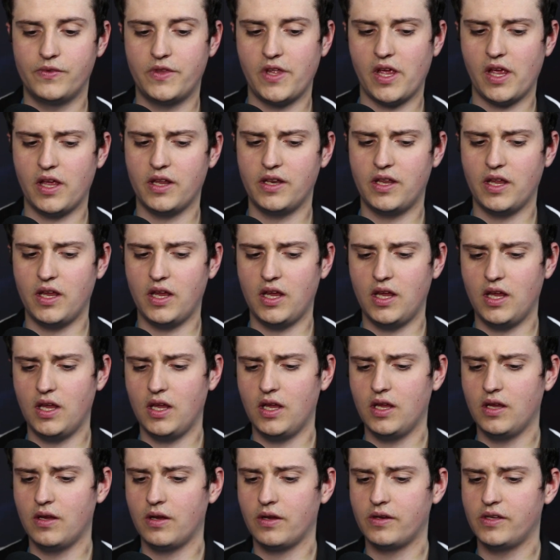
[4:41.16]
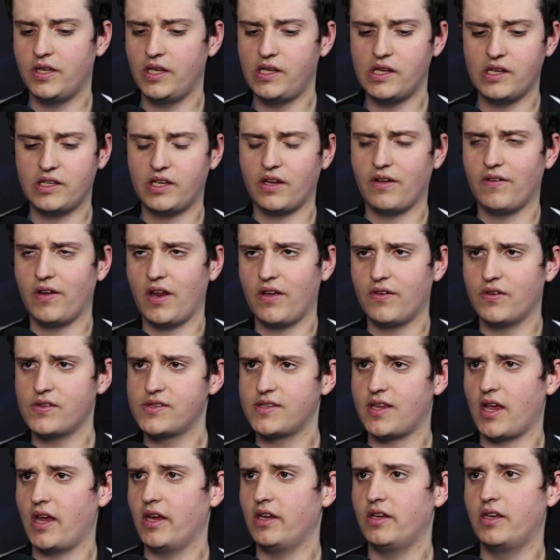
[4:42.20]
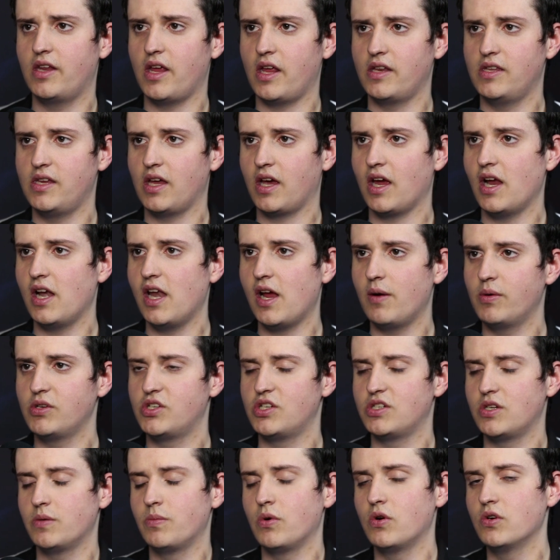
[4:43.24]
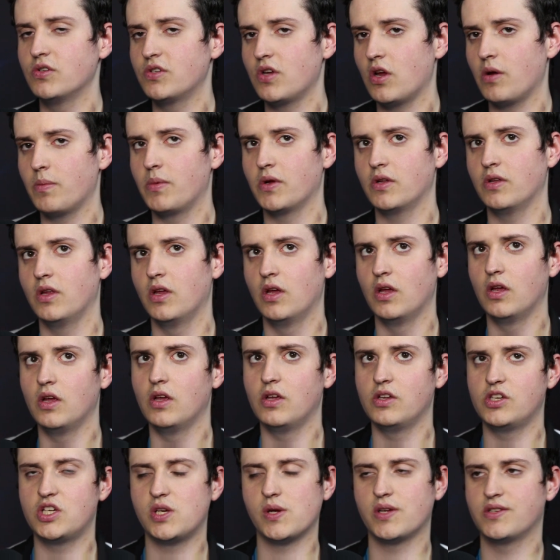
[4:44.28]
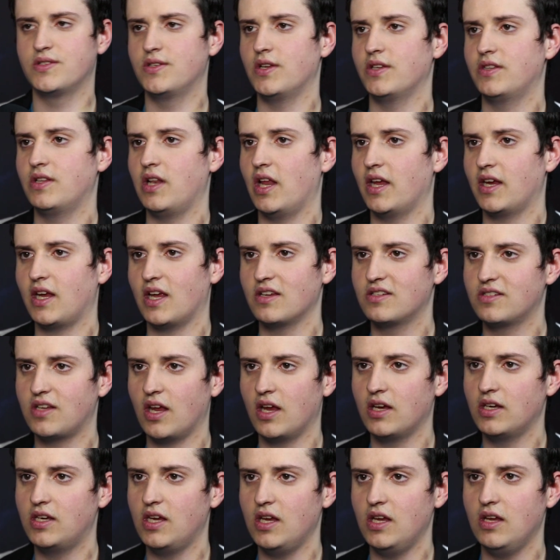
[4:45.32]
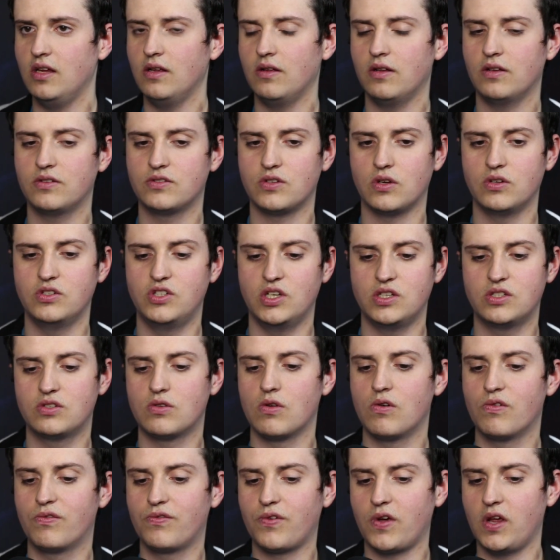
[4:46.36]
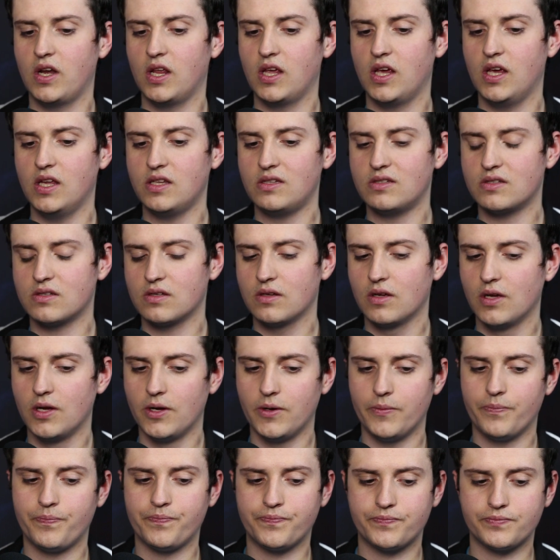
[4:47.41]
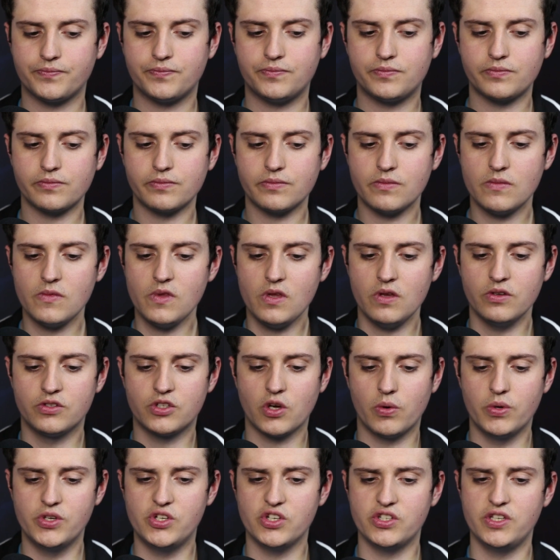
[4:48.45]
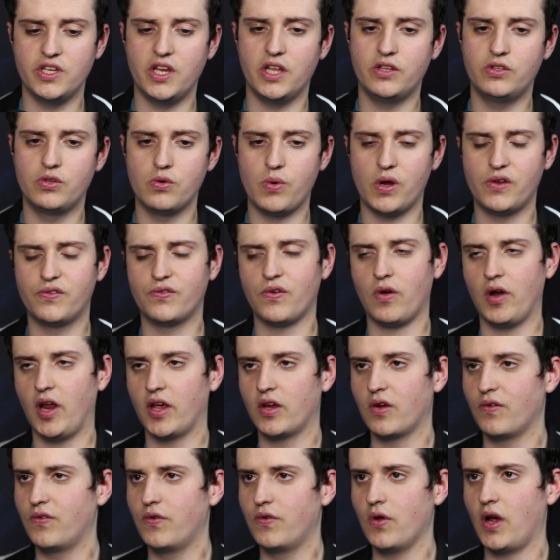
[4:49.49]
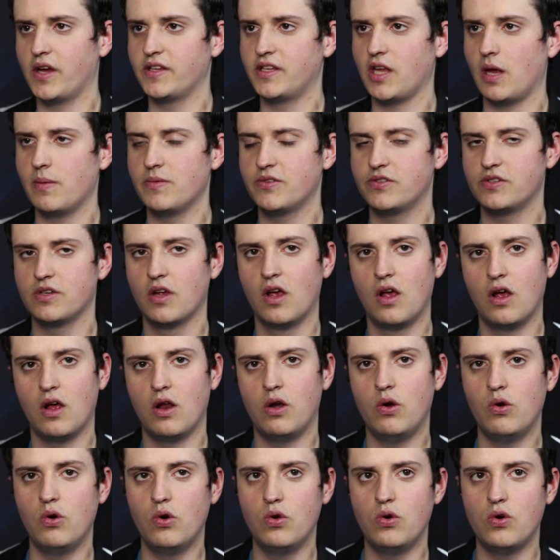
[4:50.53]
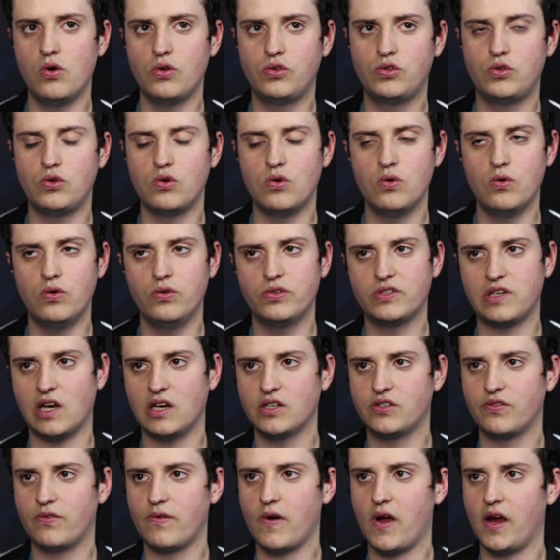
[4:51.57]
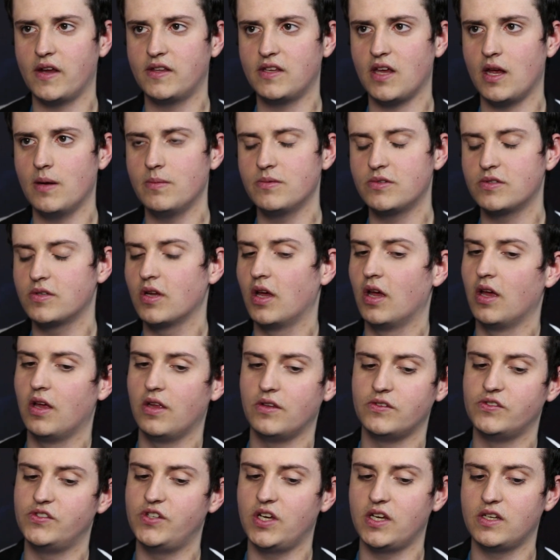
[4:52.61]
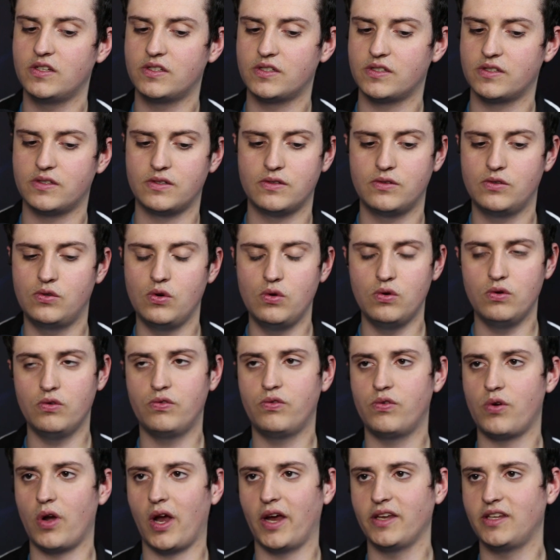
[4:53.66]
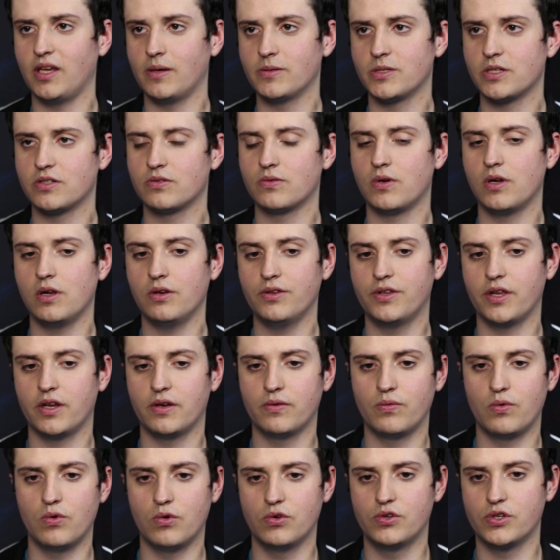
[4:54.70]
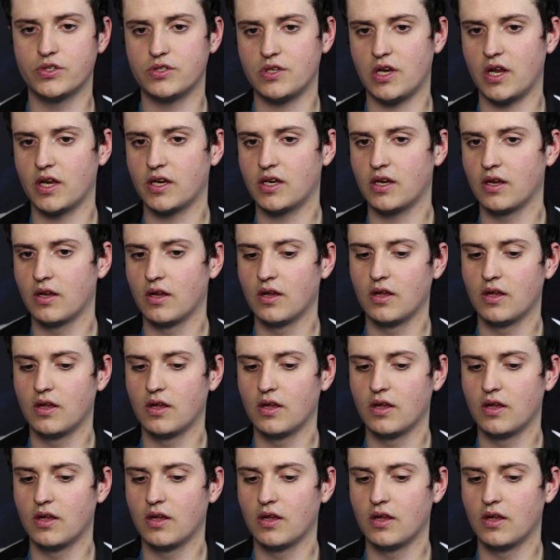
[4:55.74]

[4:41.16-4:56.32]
They, they, they didn't have another tank. They had Direlia, which is a bruiser, but she was not like as tanky. So Jinx could freely hit. So we just needed to wait for like a few items. Lulu, two slash three items. Jinx two free items as well, then we'll just like